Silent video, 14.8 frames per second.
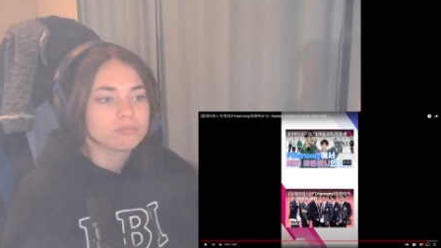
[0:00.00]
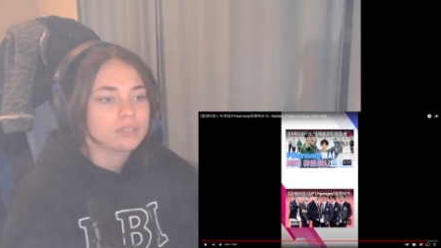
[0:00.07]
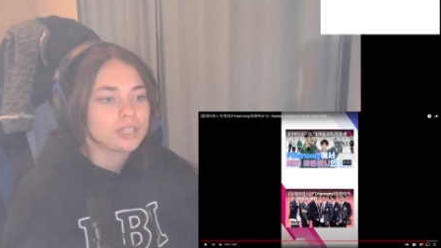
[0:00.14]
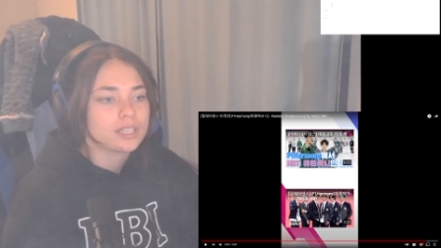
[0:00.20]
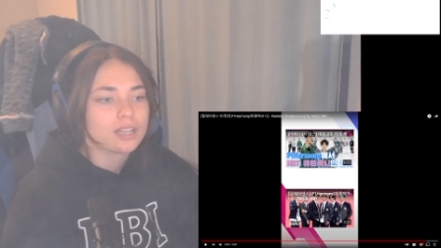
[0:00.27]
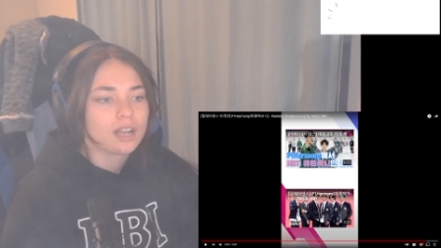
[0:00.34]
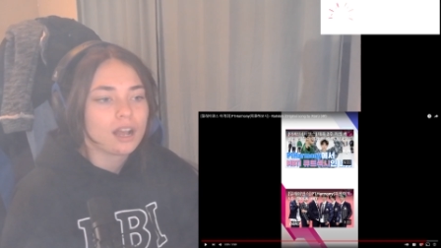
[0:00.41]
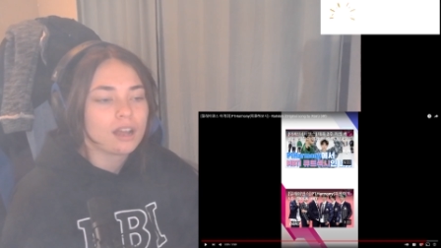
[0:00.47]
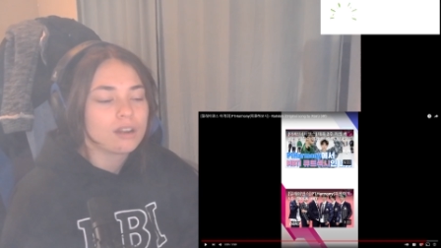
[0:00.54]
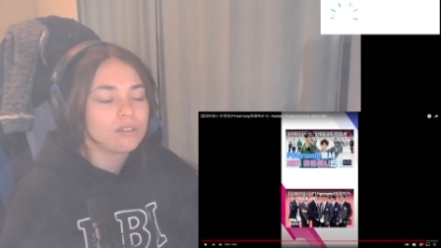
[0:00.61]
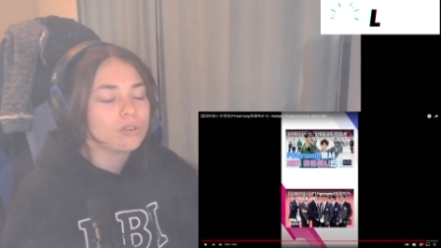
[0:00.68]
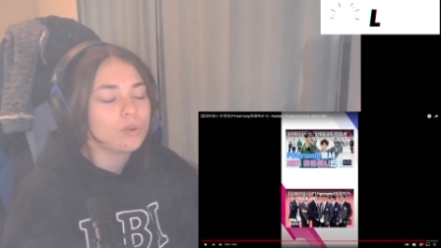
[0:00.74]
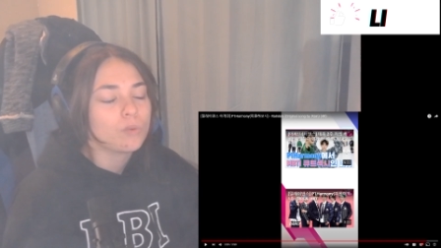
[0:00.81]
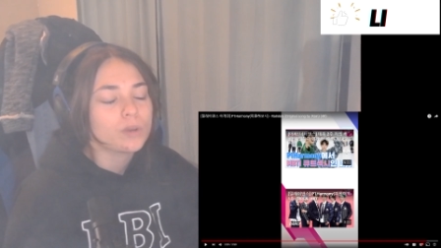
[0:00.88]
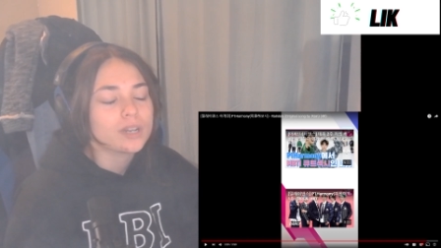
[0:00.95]
Like I don't
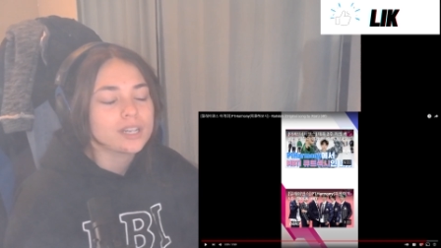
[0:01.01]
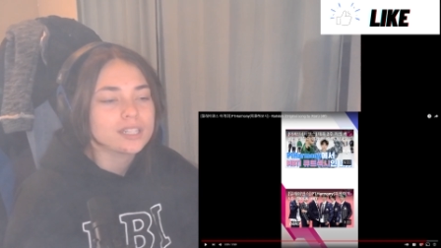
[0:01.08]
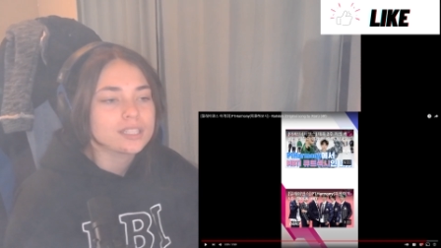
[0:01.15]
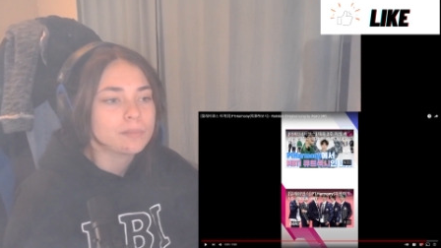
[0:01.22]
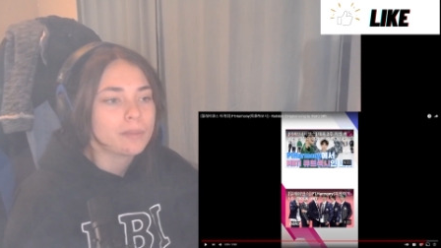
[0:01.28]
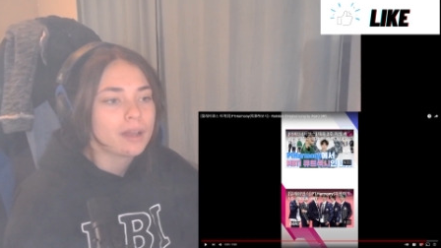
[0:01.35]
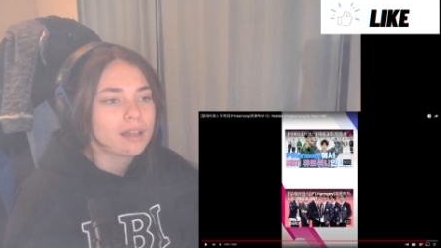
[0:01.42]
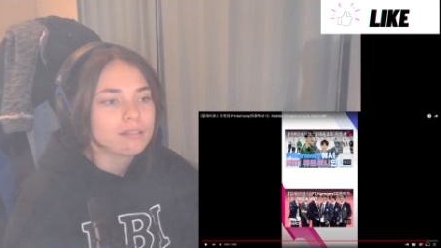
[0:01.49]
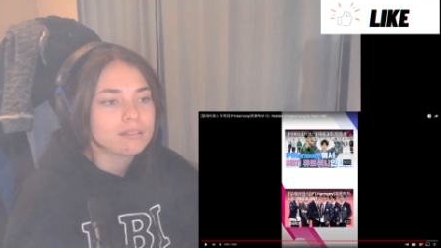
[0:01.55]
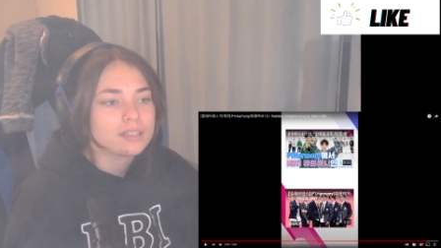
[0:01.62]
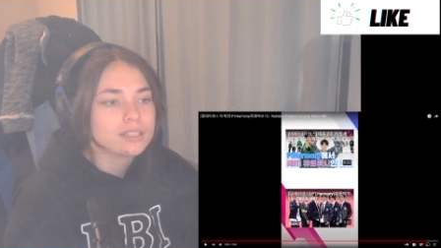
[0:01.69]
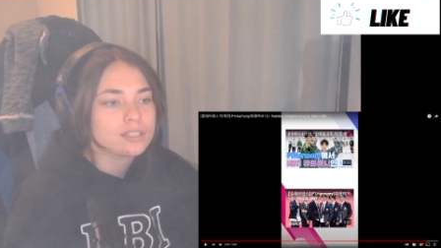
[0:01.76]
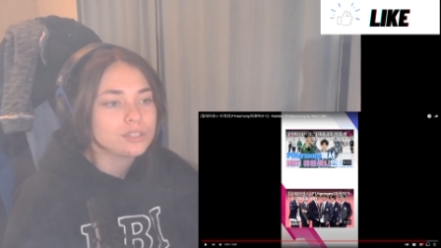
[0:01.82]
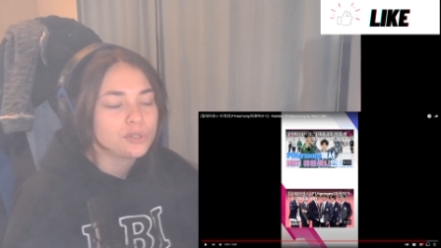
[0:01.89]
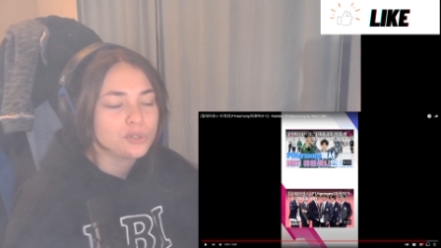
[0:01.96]
know what it is about
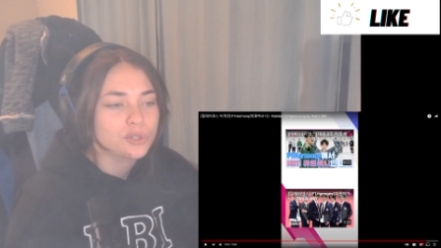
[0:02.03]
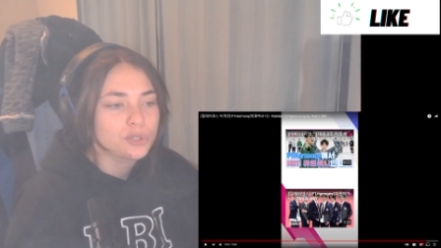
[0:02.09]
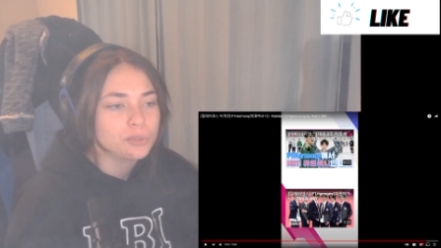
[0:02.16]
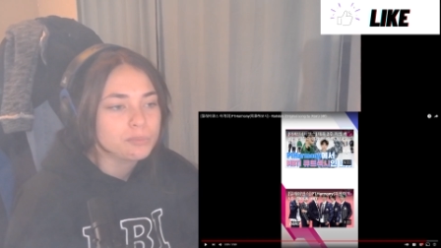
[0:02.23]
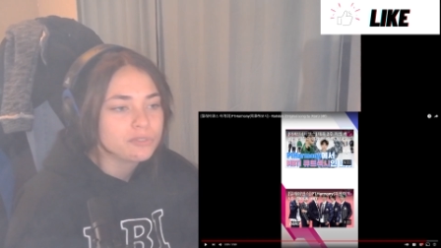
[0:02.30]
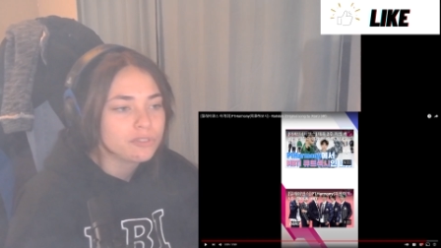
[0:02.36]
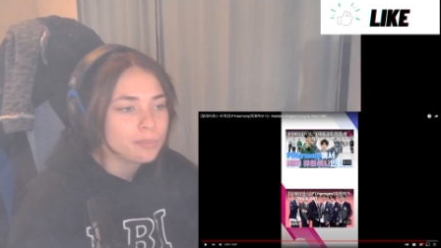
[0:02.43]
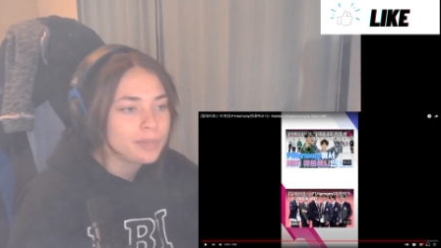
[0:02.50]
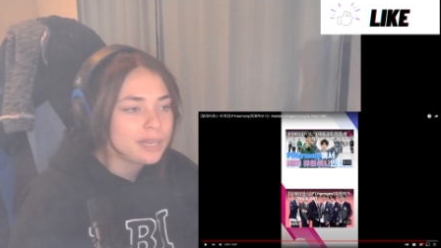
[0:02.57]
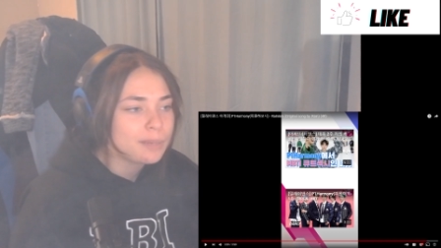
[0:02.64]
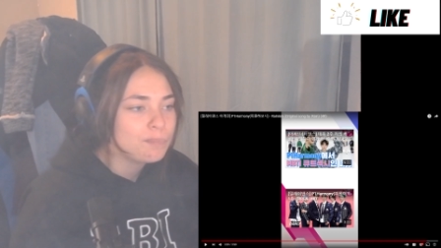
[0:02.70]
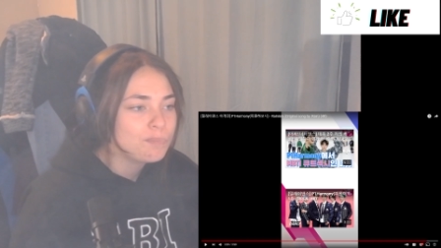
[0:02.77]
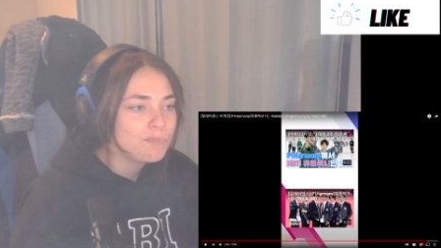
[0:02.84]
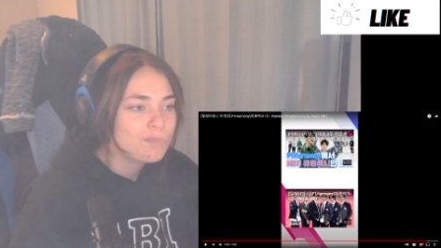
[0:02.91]
these two groups for me.